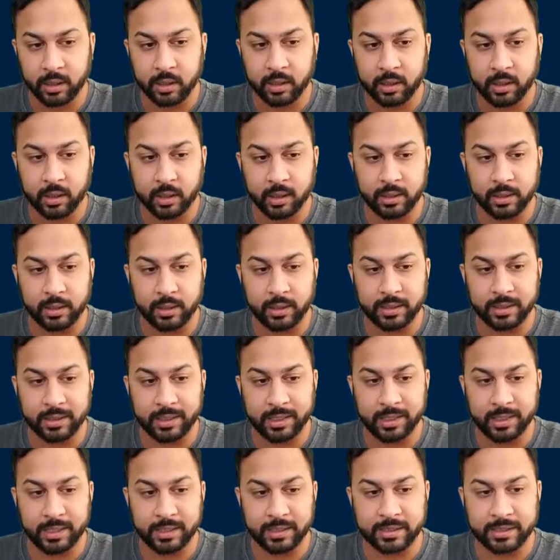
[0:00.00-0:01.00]
on
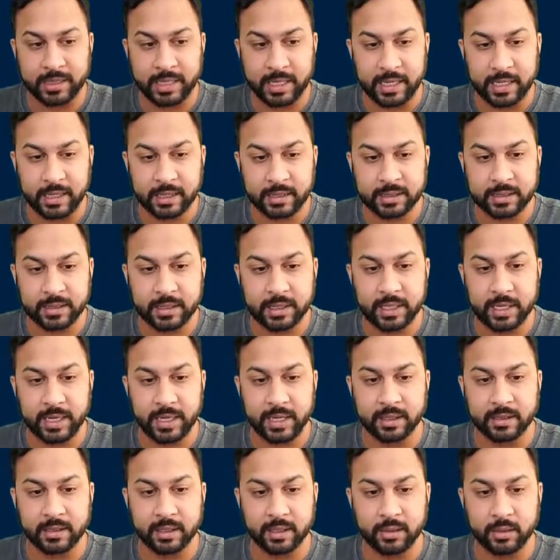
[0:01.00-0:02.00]
the date
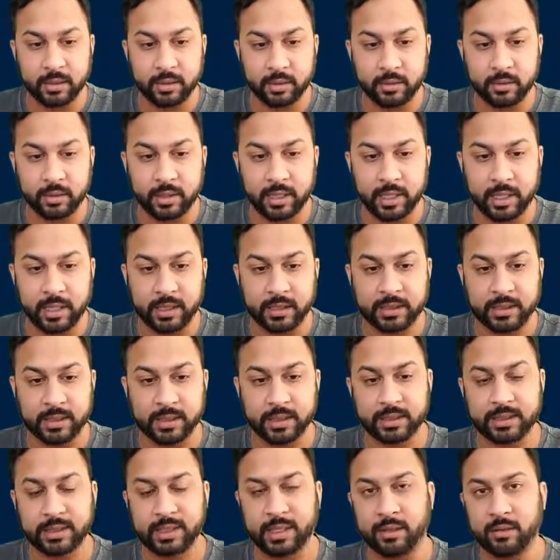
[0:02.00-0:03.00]
and the new
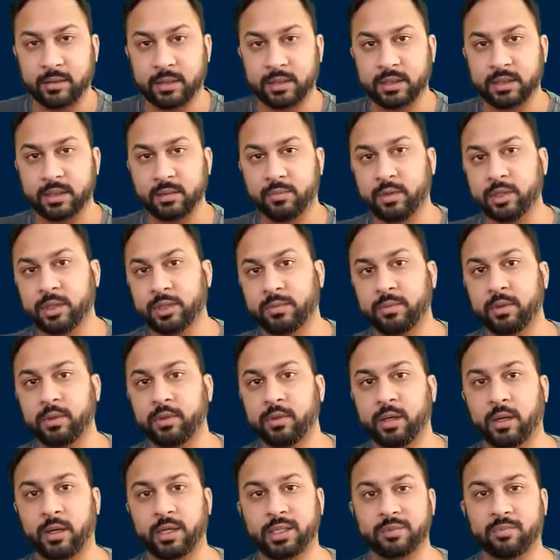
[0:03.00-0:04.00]
cases. Now the super
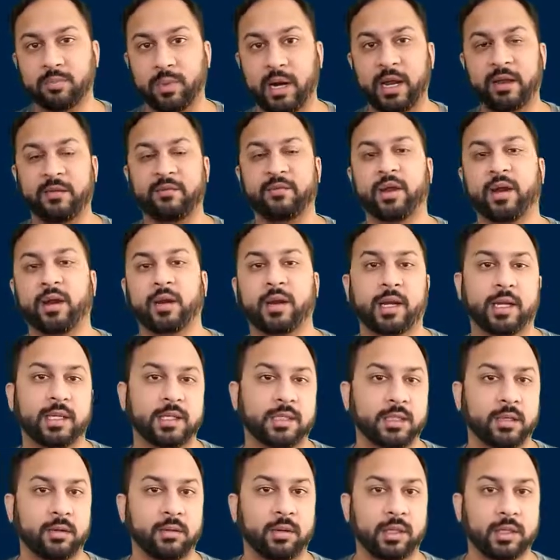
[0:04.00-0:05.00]
smoother is bivariate,
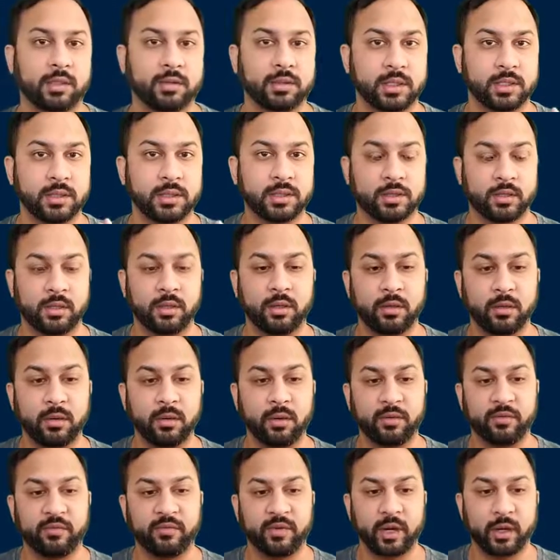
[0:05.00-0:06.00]
so it uses
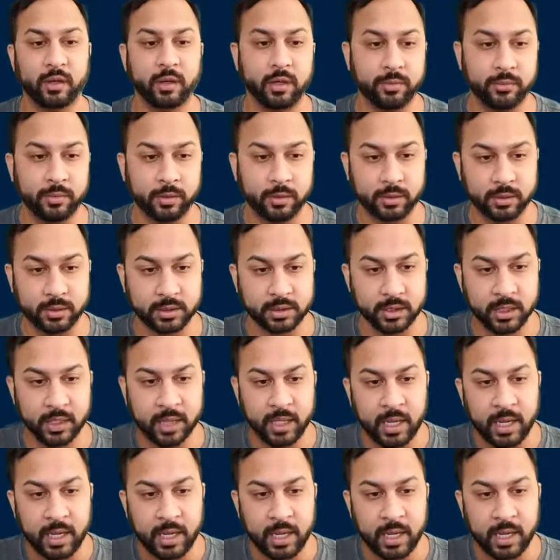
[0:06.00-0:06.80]
2 variables.